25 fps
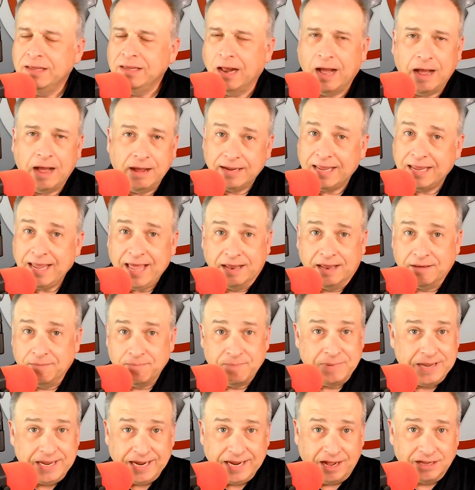again,
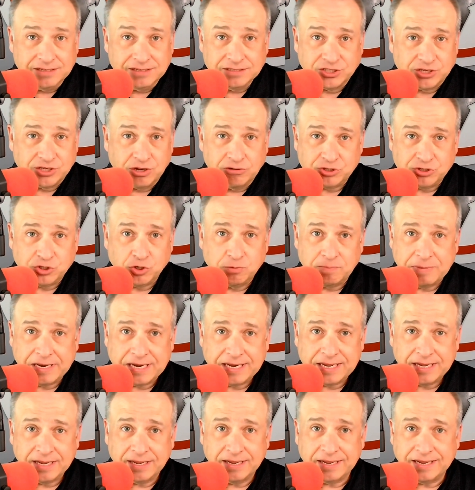being on social
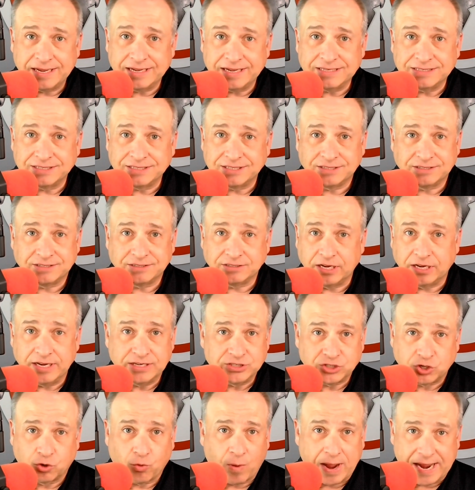media is
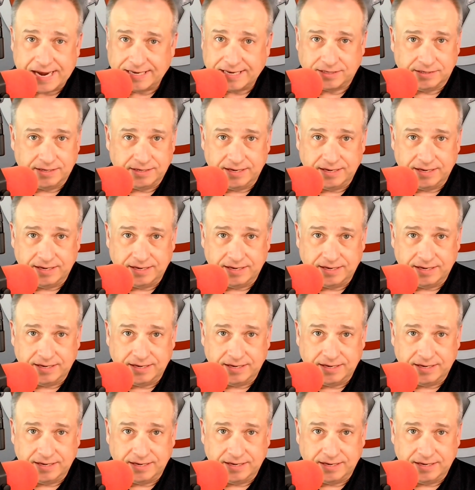great.